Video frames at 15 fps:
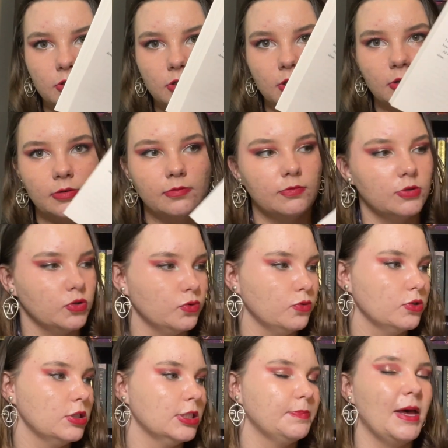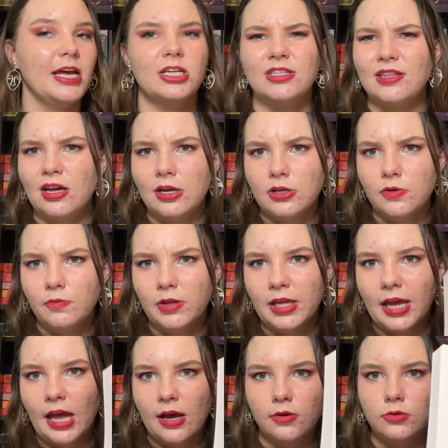the resources page that I don't really
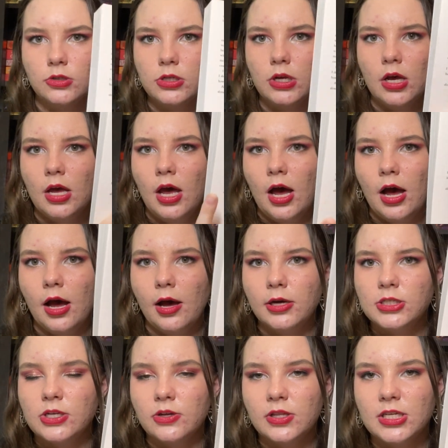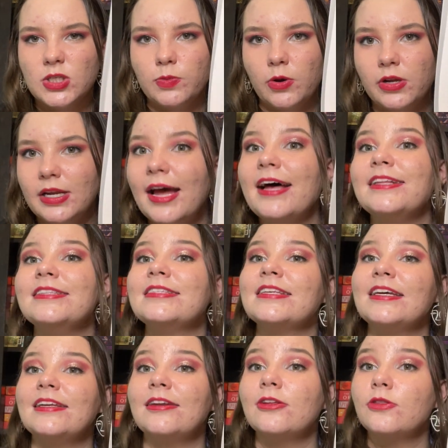count. So this one ends
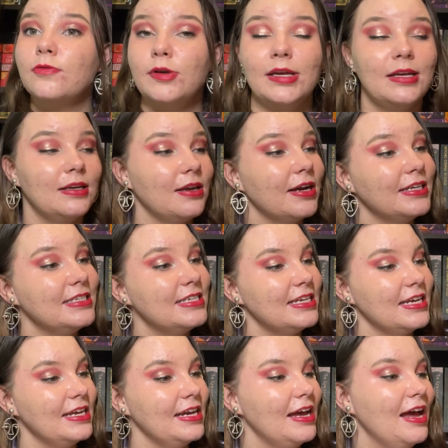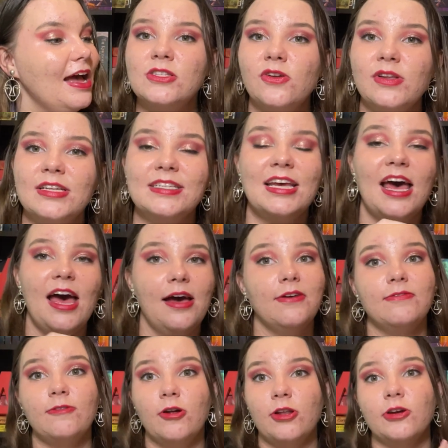in 390. Solitaire
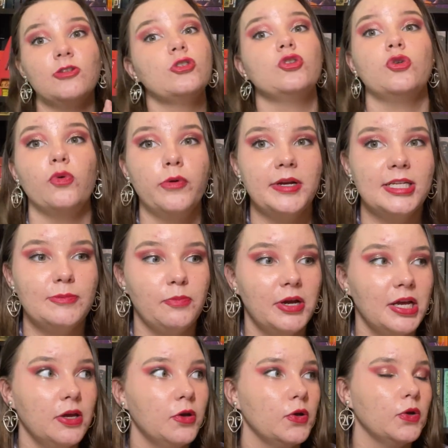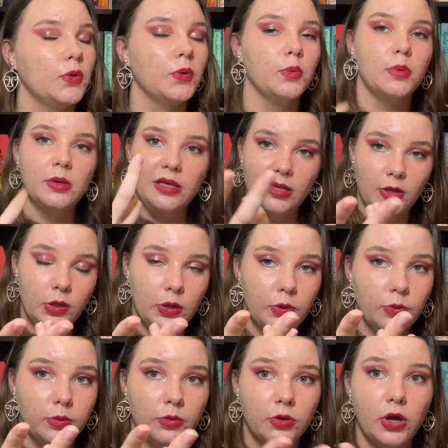follows Tori Spring, who you
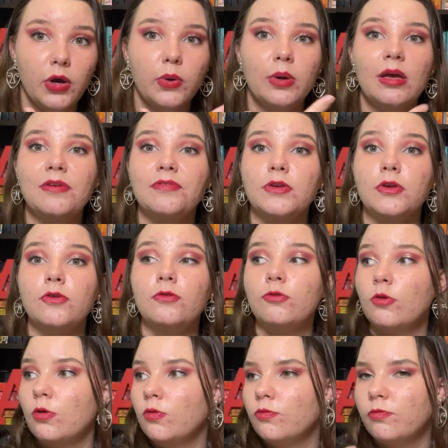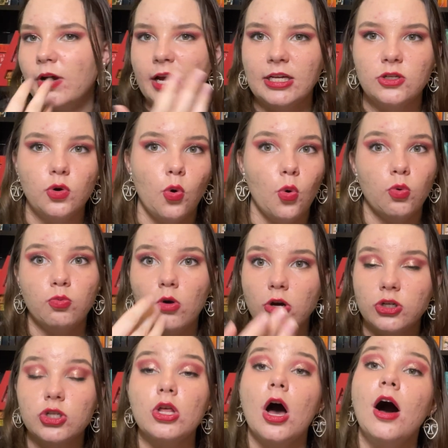will know if you've read or
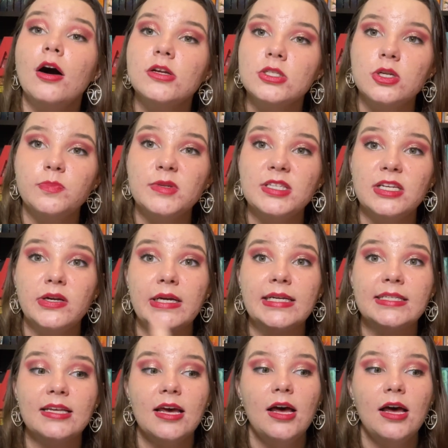watched the Heartstopper series.